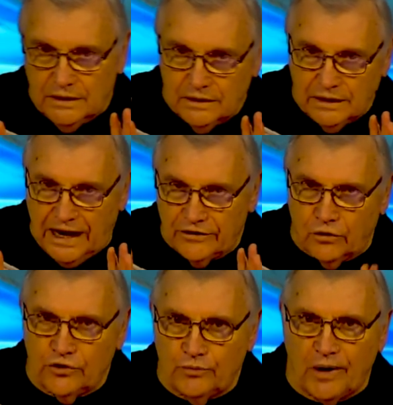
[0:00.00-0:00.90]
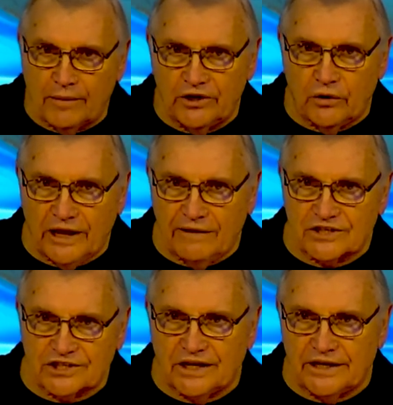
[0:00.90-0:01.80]
I know you probably don't have a
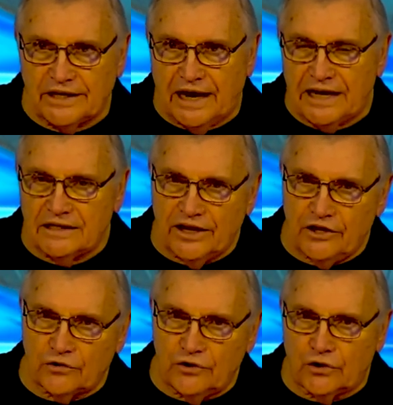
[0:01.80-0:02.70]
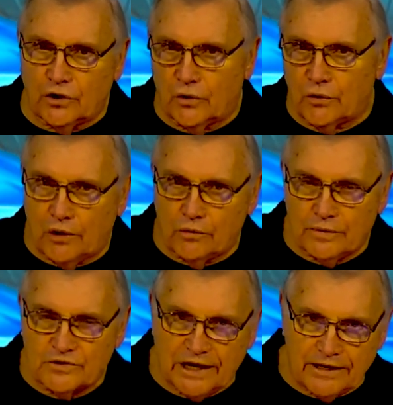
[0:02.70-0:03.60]
study guide. Later, you can go to our
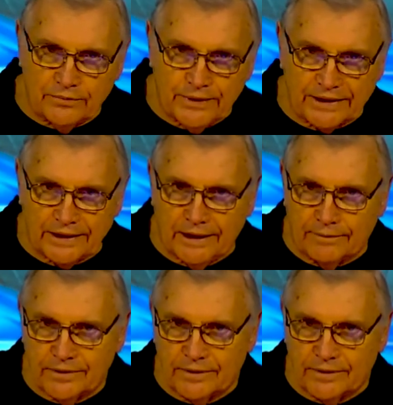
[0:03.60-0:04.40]
website and pick it up.